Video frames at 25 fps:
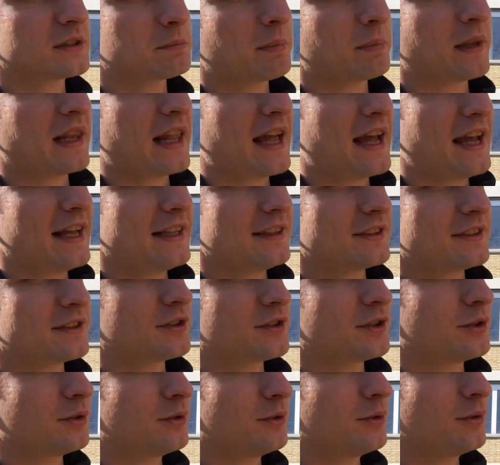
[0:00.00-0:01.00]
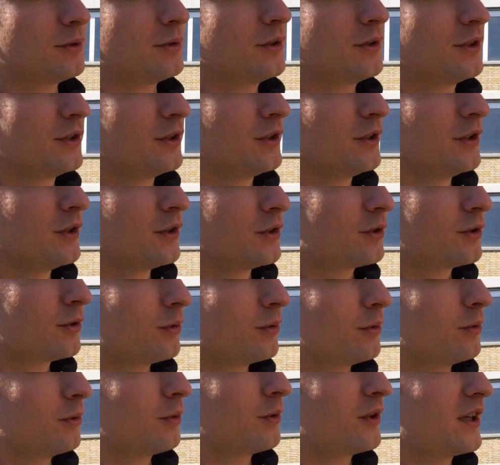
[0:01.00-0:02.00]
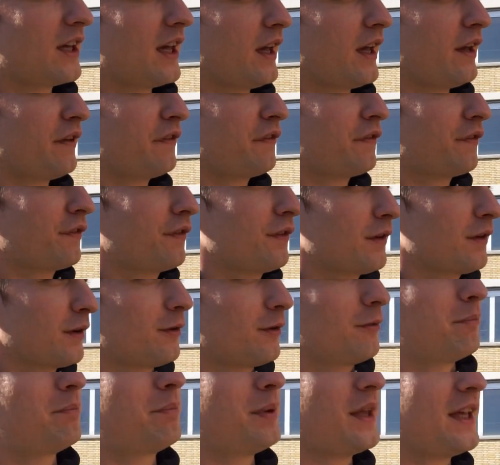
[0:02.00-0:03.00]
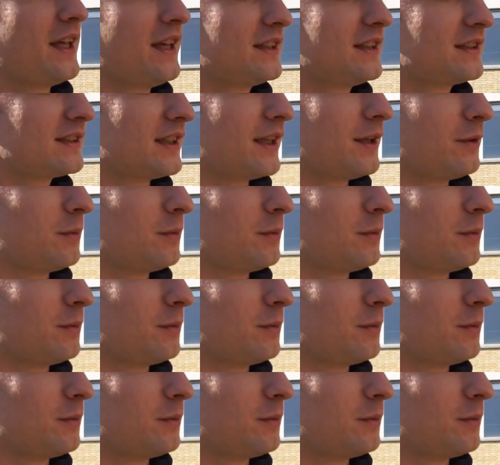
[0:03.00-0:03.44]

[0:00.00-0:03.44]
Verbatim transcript: Planned to to give bees and